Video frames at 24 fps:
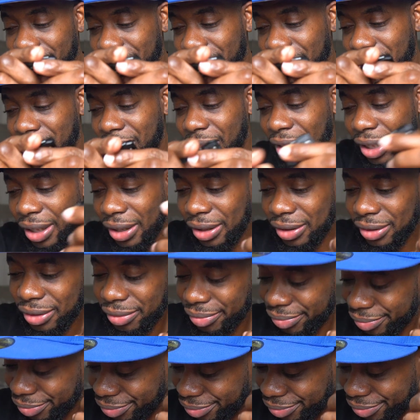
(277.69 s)
DJI's
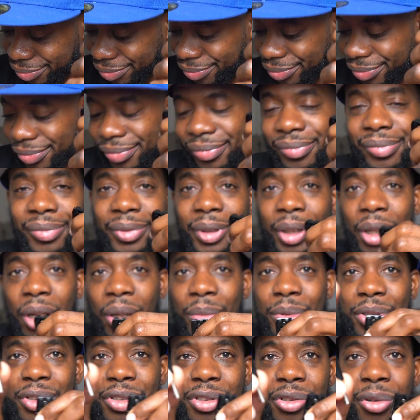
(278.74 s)

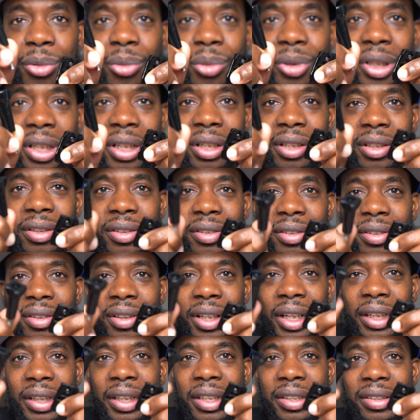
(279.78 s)
garbage screw things,
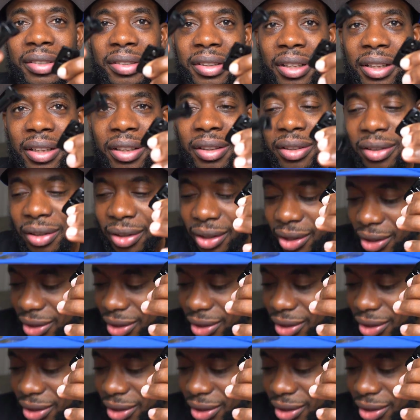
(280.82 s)
I can't stand.